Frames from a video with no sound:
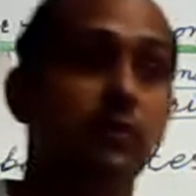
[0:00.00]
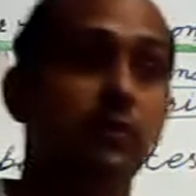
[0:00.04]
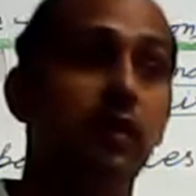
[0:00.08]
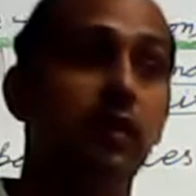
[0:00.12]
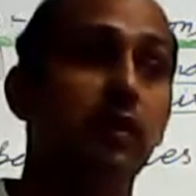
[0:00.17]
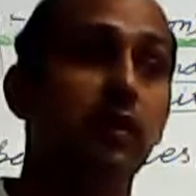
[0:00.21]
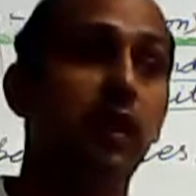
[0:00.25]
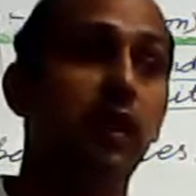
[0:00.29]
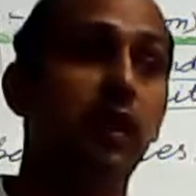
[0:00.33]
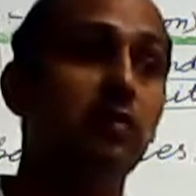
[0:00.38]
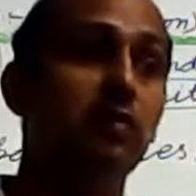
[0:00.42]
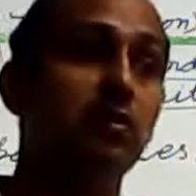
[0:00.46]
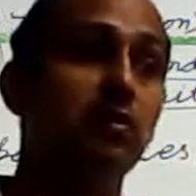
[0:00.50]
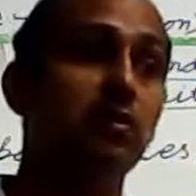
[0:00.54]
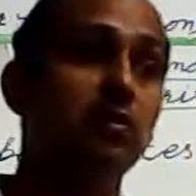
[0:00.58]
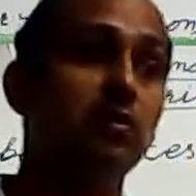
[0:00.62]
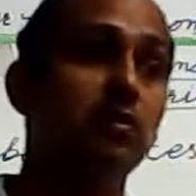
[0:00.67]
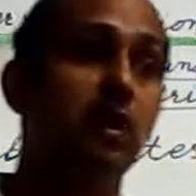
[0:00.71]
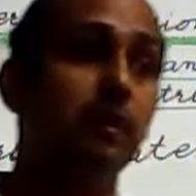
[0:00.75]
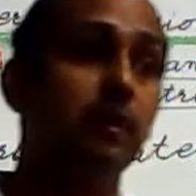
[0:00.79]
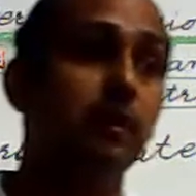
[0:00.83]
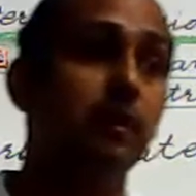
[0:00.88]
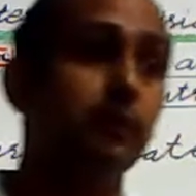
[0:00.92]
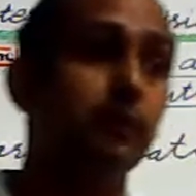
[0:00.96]
Next is the
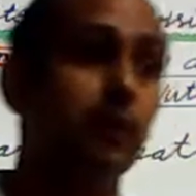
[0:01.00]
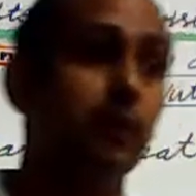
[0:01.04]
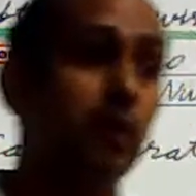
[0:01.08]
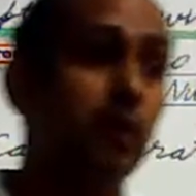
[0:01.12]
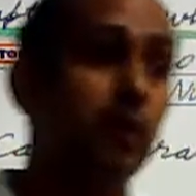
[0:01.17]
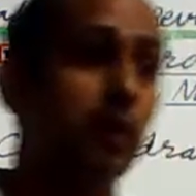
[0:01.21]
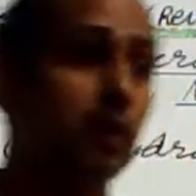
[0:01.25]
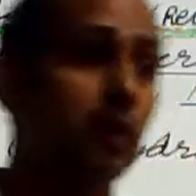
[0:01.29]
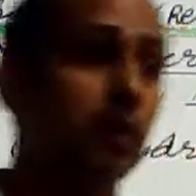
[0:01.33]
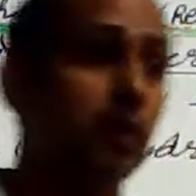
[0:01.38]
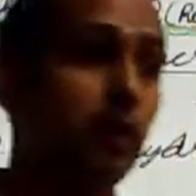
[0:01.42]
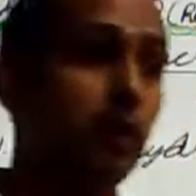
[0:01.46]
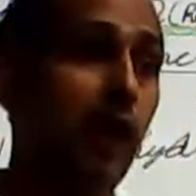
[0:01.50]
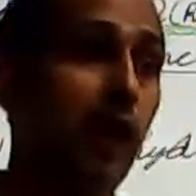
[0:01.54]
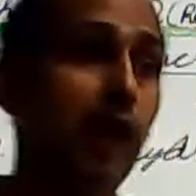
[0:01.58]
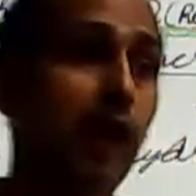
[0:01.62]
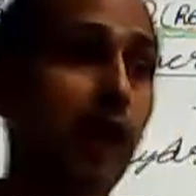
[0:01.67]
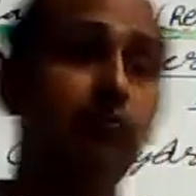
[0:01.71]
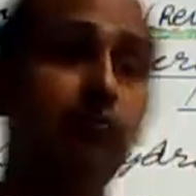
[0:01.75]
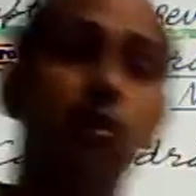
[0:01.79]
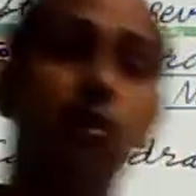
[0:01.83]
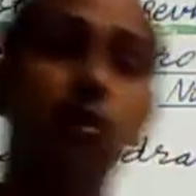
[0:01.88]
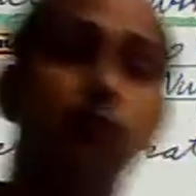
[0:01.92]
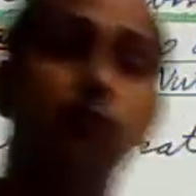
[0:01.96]
types
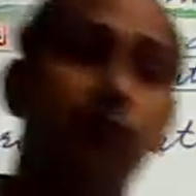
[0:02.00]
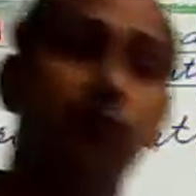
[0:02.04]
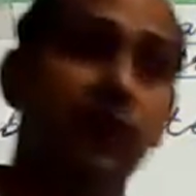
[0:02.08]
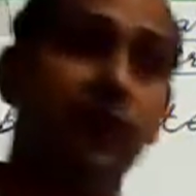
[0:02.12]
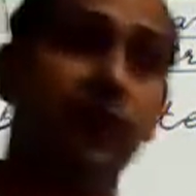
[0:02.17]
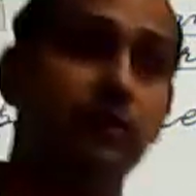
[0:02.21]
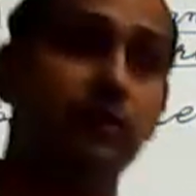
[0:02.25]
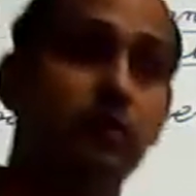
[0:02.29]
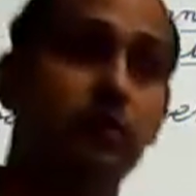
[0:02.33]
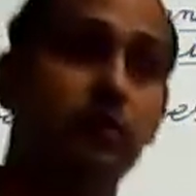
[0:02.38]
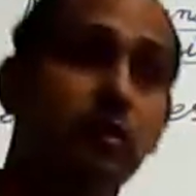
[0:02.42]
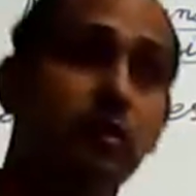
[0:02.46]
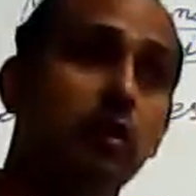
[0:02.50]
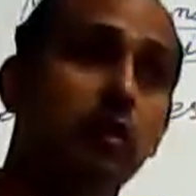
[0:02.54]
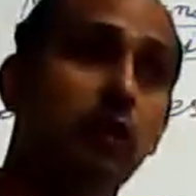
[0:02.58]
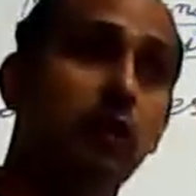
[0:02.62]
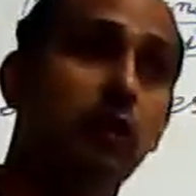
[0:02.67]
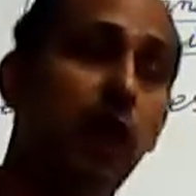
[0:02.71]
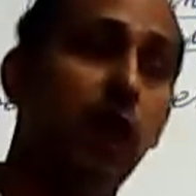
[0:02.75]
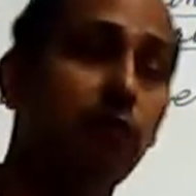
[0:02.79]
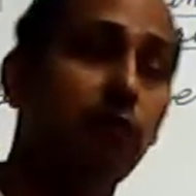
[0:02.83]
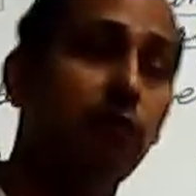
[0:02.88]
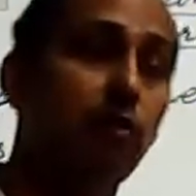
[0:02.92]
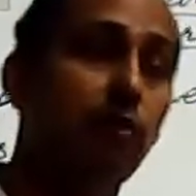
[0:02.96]
of fats.
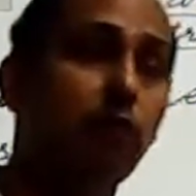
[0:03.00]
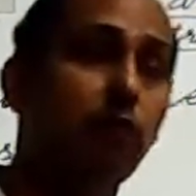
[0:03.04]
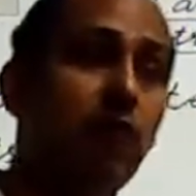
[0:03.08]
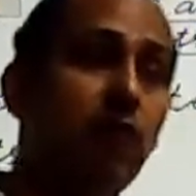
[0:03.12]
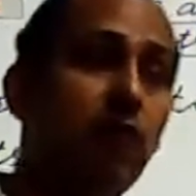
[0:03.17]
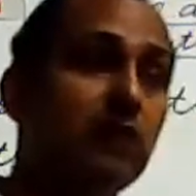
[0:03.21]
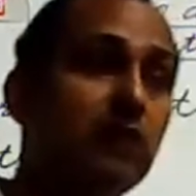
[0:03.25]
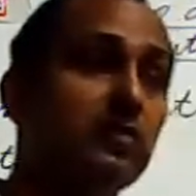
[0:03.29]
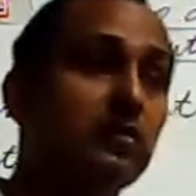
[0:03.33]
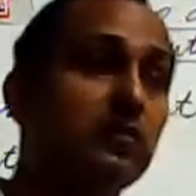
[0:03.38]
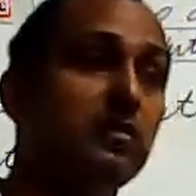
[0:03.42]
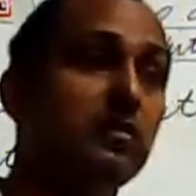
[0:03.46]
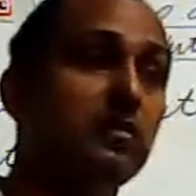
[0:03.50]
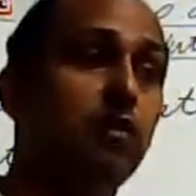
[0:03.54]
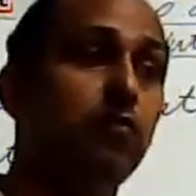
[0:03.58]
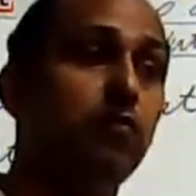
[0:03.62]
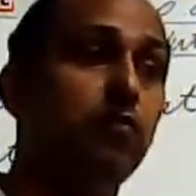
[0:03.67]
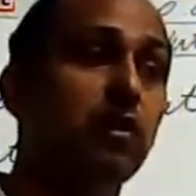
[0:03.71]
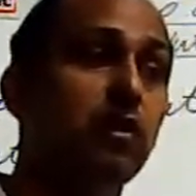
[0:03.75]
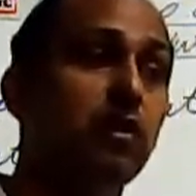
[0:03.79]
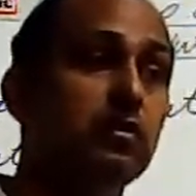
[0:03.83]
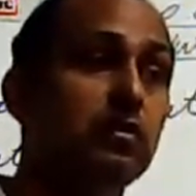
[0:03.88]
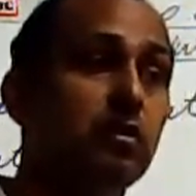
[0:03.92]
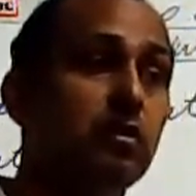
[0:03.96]
Types of fats is the
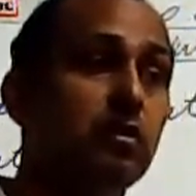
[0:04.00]
first